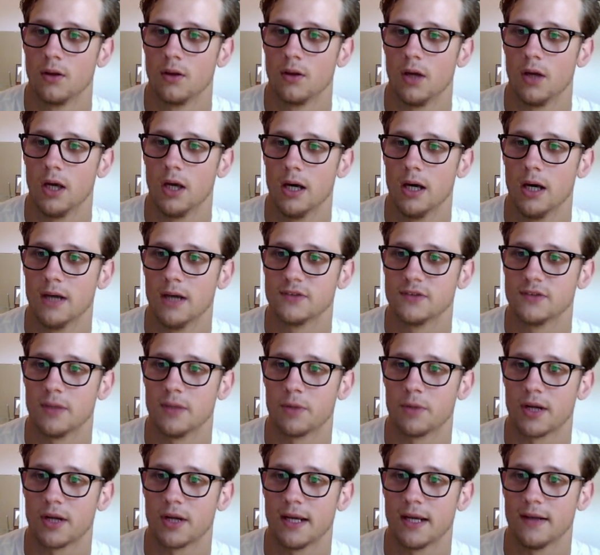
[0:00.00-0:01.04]
So I'm
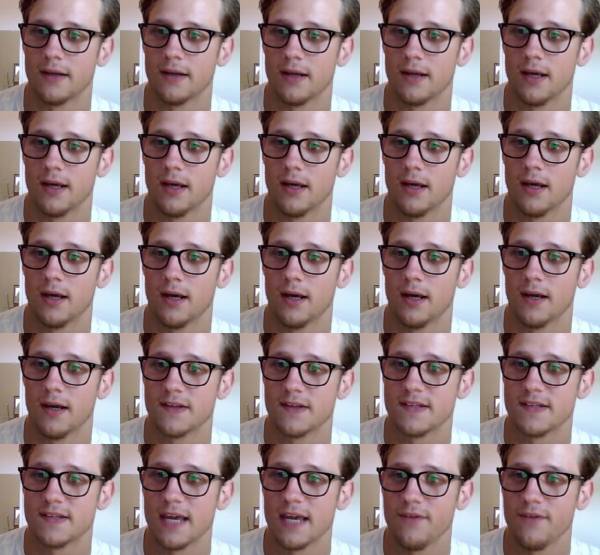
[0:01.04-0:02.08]
going to hit
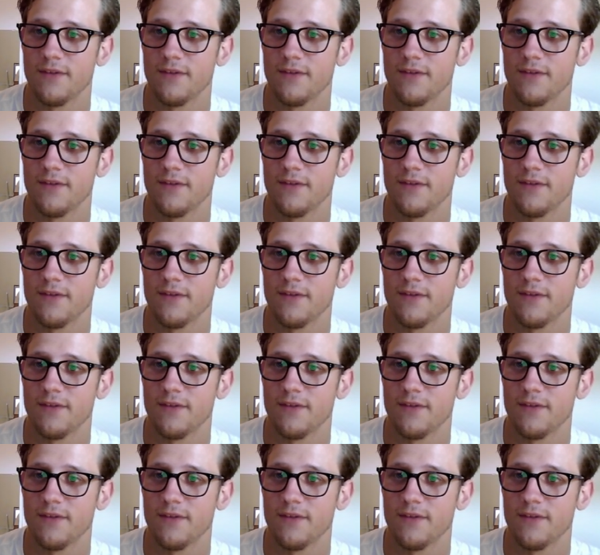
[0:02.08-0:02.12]
save.